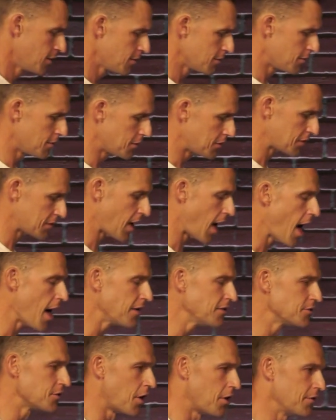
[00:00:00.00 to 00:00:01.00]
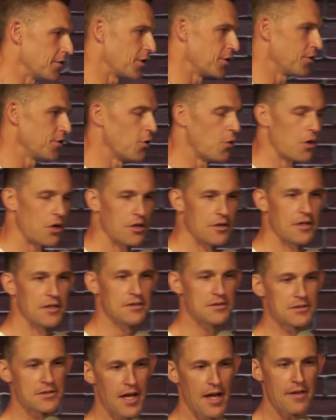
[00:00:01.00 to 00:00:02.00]
the signs on their door that
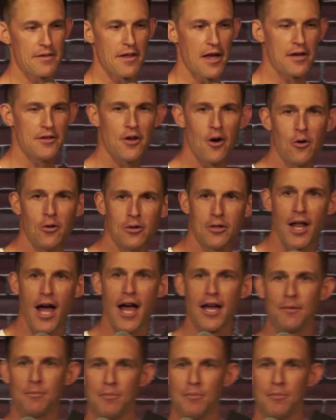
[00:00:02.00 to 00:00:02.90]
say they don't like